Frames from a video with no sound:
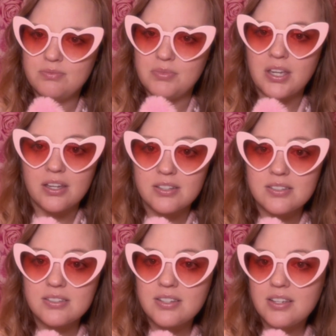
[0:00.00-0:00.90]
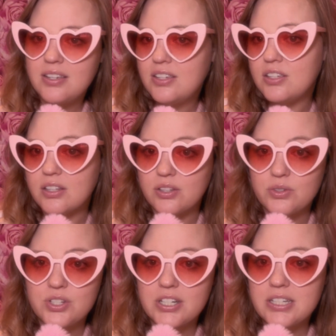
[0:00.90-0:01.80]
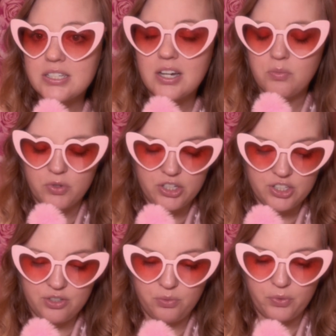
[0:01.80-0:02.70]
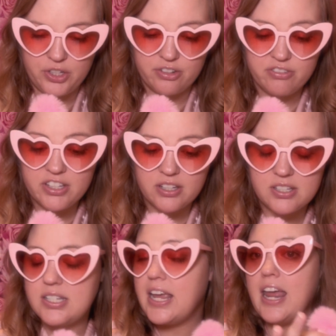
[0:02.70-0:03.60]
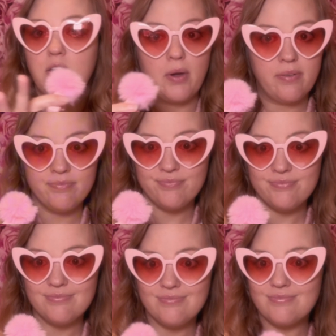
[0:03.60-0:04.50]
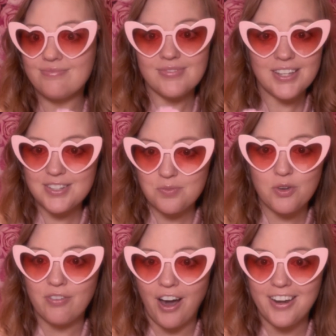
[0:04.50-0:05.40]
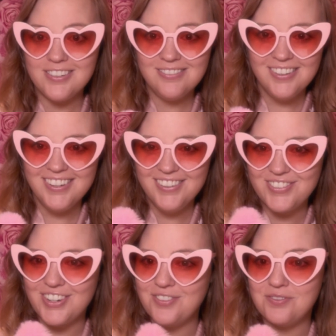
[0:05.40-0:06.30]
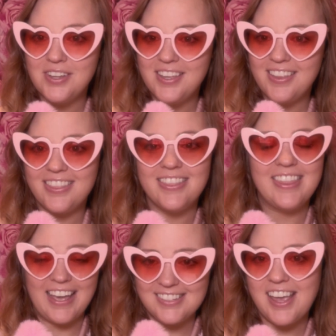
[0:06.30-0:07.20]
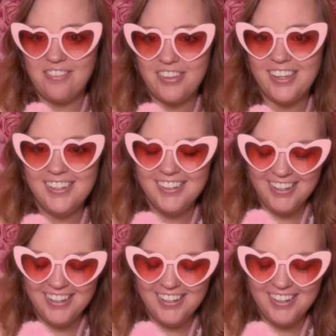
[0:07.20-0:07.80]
because you lose your income when you're fixed. Anyway, let's move on from that's heavy.